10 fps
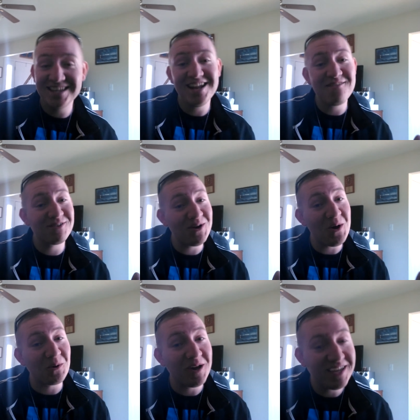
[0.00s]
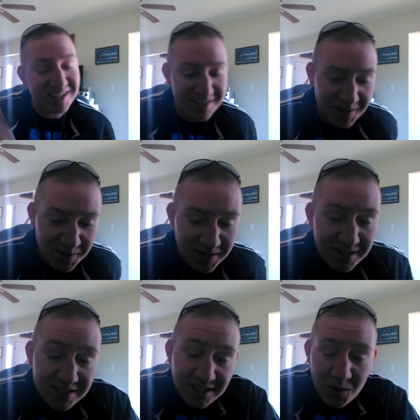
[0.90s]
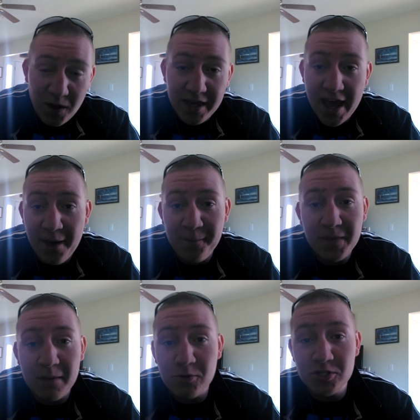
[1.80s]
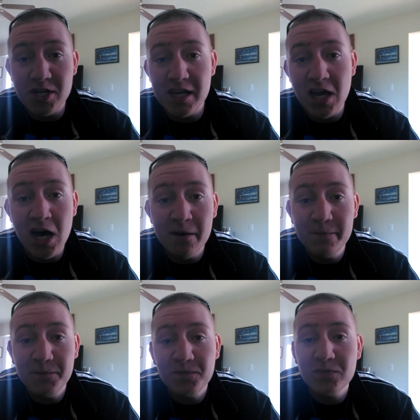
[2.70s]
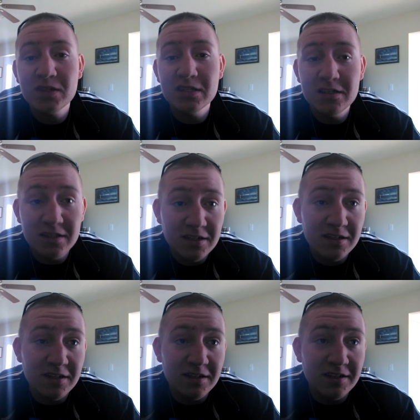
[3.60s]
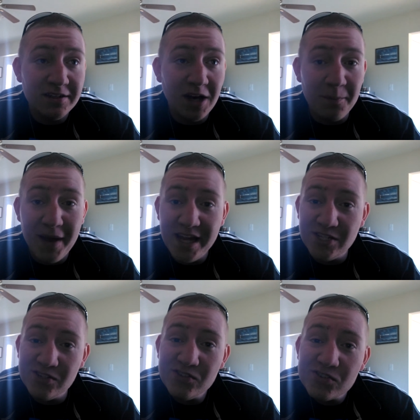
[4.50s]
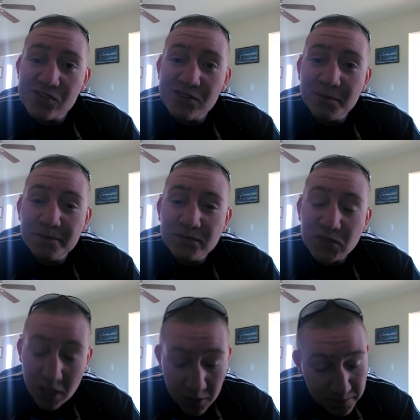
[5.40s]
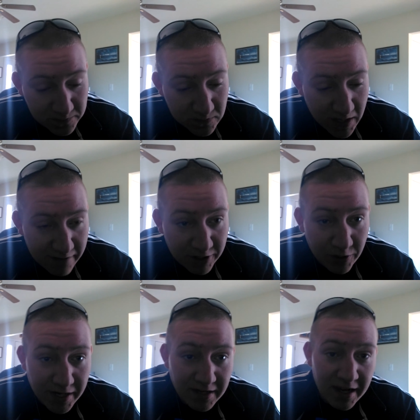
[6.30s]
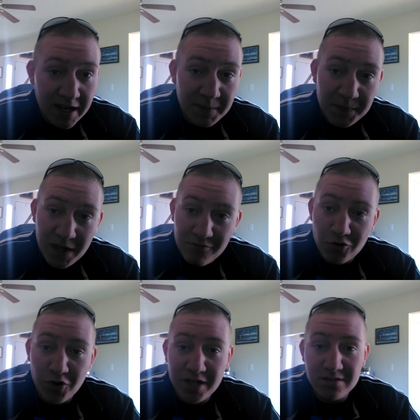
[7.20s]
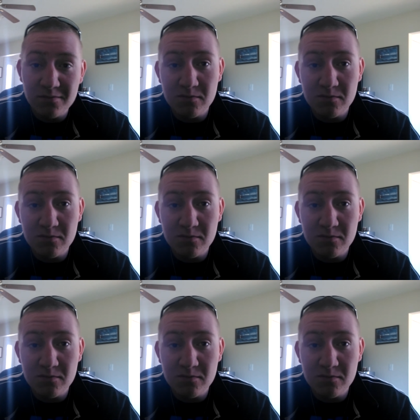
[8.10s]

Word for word: you never know, right? So uh, yeah, I appreciate y'all, y'all patience. So have a great day. Have a great